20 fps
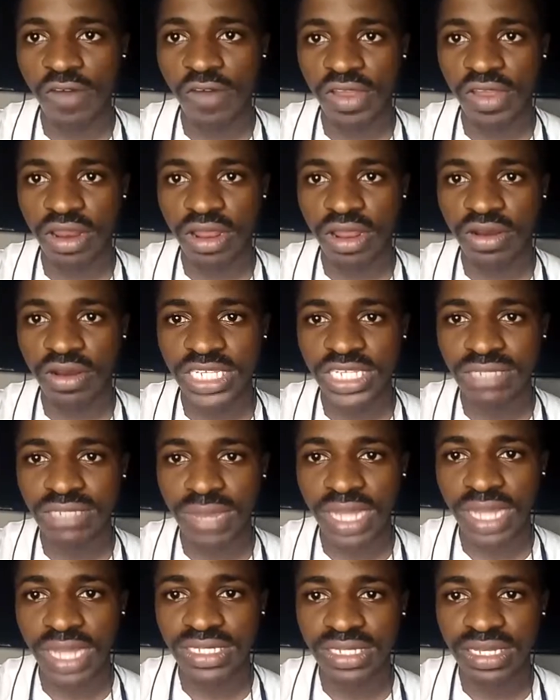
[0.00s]
of another
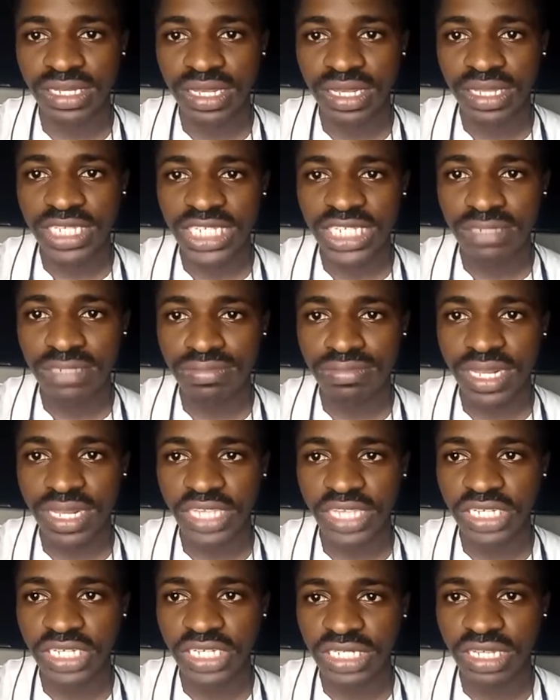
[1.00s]
smart
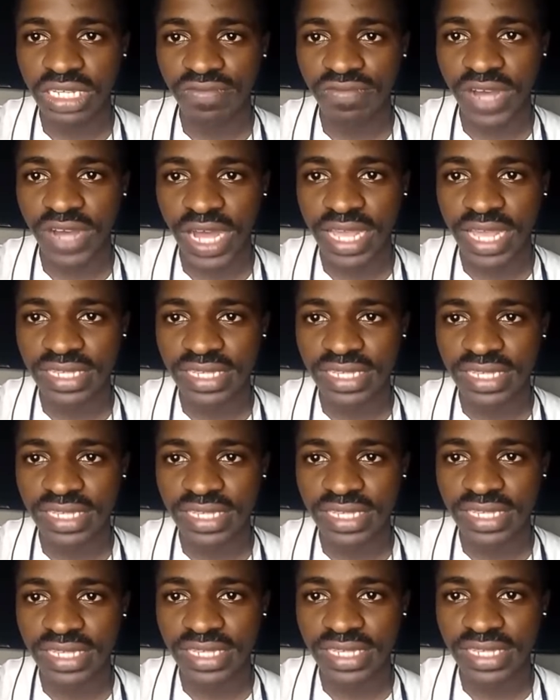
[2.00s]
kitchen
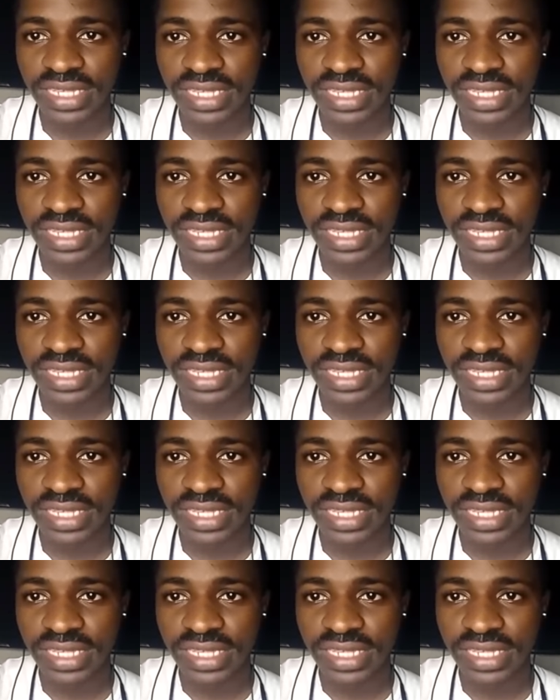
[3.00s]
device.